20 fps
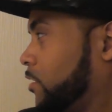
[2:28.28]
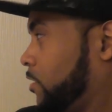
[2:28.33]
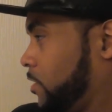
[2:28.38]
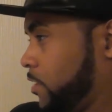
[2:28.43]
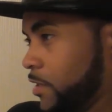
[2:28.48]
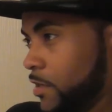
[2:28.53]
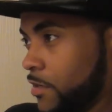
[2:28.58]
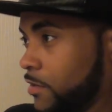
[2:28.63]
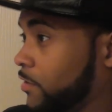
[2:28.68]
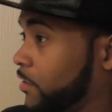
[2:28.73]

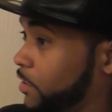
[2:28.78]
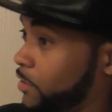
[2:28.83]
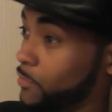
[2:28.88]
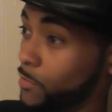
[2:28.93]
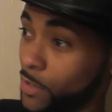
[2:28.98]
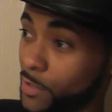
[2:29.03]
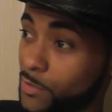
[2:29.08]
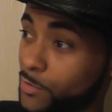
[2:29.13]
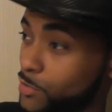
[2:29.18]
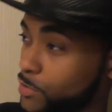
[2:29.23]
Yeah, hand
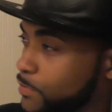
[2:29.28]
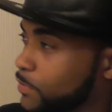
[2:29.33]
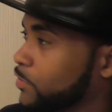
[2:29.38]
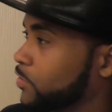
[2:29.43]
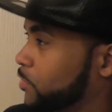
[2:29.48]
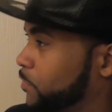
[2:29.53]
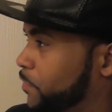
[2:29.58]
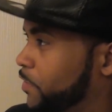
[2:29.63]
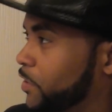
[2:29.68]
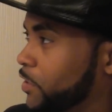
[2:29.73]
wipes are
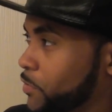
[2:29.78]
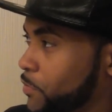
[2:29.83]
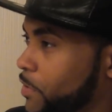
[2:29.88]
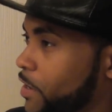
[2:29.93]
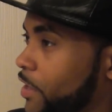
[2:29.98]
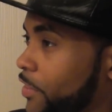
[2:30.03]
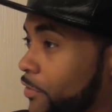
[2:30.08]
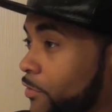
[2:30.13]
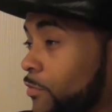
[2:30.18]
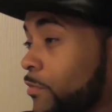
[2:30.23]
supposed to be in the
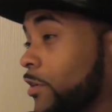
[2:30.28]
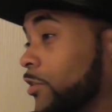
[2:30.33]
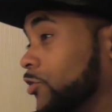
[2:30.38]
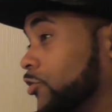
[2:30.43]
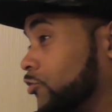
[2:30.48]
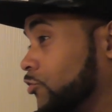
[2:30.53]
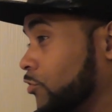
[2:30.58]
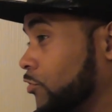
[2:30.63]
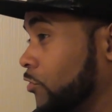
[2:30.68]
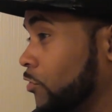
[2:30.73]
bathroom. That's
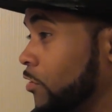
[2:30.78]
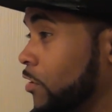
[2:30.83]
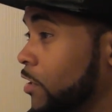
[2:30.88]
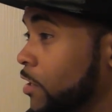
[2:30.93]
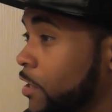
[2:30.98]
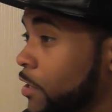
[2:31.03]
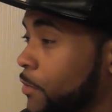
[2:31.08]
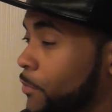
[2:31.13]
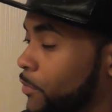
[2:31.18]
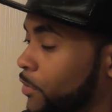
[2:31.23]
true.
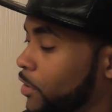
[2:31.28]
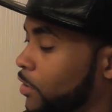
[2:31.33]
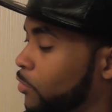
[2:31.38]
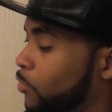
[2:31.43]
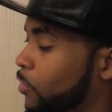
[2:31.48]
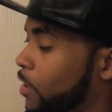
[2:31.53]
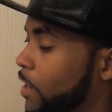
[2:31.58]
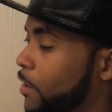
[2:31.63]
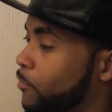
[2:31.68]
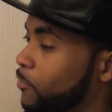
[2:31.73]
But
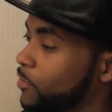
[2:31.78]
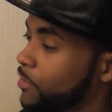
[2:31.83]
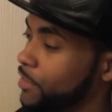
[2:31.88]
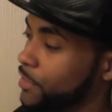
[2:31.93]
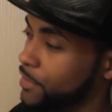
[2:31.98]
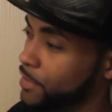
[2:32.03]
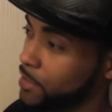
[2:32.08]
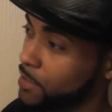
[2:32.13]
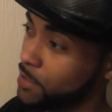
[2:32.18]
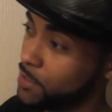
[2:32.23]
why were
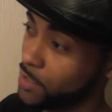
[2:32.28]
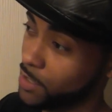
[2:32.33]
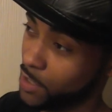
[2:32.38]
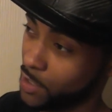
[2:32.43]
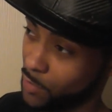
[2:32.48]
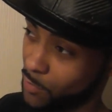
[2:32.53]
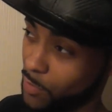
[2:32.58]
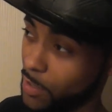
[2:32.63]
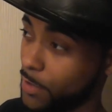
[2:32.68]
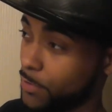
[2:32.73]
these
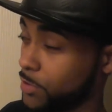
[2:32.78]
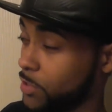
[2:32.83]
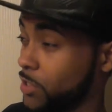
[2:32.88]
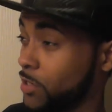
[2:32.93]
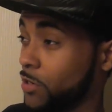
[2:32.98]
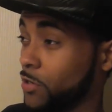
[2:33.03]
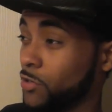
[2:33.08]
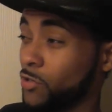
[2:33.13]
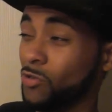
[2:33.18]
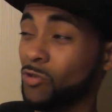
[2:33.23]
hand wipes
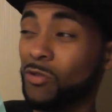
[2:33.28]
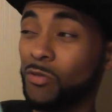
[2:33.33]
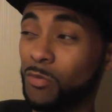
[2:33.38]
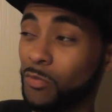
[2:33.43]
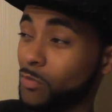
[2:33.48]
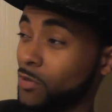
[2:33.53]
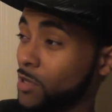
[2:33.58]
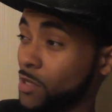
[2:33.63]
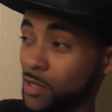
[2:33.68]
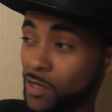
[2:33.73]
there? You don't,
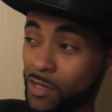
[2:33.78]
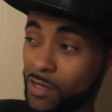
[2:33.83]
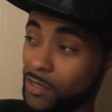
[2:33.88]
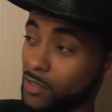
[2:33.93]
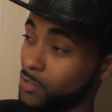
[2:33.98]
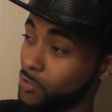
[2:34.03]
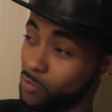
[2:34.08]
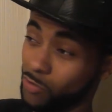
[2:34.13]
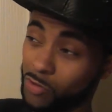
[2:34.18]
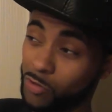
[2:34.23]

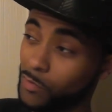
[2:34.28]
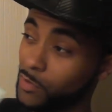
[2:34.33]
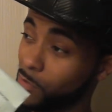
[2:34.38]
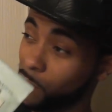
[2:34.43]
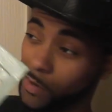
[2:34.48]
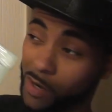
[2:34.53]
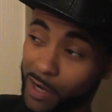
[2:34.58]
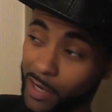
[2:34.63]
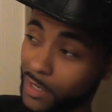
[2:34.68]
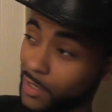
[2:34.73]
you don't be
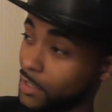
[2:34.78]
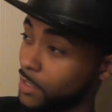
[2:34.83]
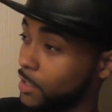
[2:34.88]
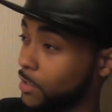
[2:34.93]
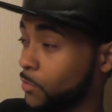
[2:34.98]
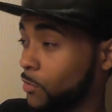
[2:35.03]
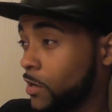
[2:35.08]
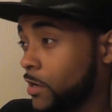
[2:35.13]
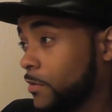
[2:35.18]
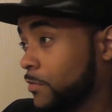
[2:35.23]
buying
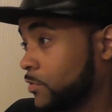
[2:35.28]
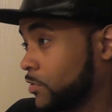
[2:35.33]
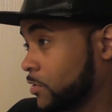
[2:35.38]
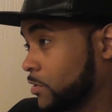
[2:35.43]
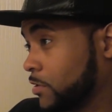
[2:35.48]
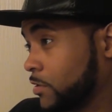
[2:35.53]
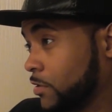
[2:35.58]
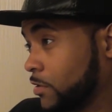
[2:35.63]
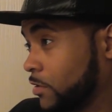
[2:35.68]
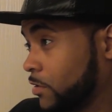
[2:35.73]
hand wipes.